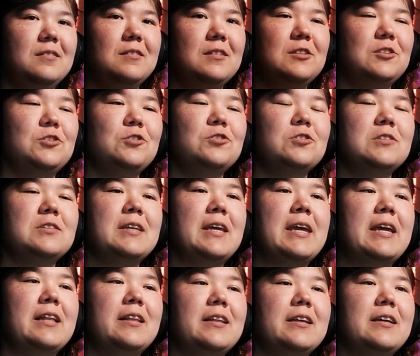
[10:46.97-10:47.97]
Did you just
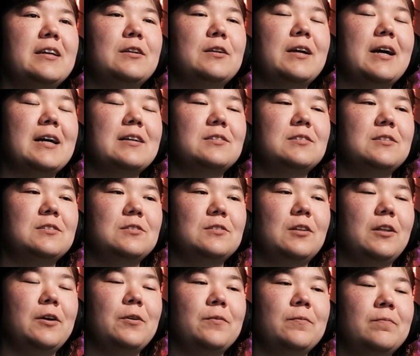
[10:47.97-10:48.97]
alien Gus's
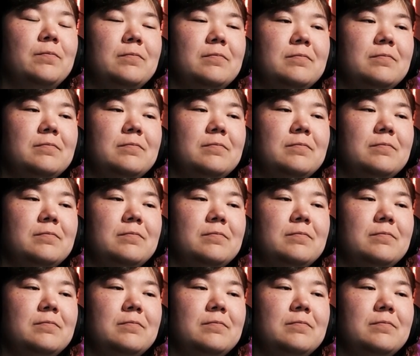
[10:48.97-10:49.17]
clone?